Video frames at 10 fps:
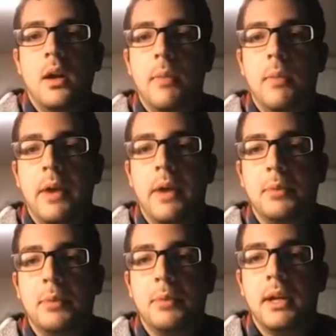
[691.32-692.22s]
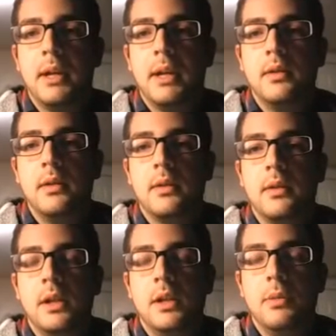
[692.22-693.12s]
Perilous Predicament.
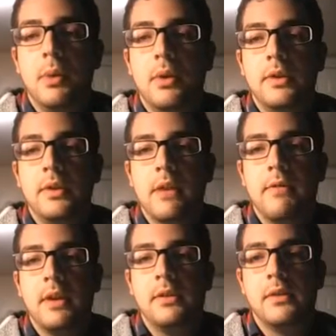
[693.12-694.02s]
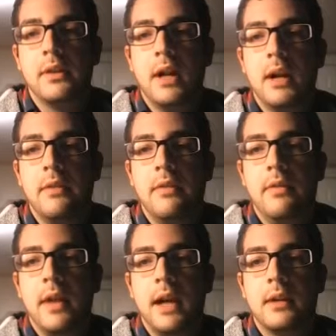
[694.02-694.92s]
Each opponent sacrifices an
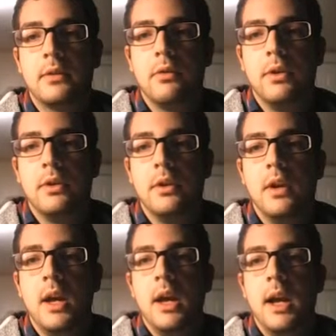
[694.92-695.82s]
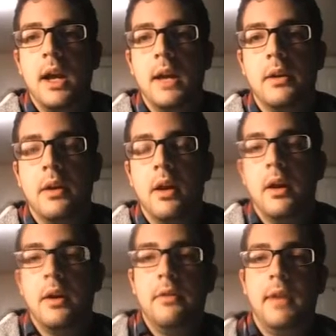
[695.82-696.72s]
artifact creature and a
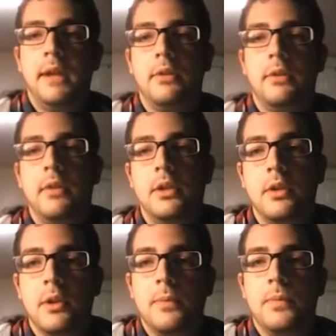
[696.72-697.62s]
non-artifact creature.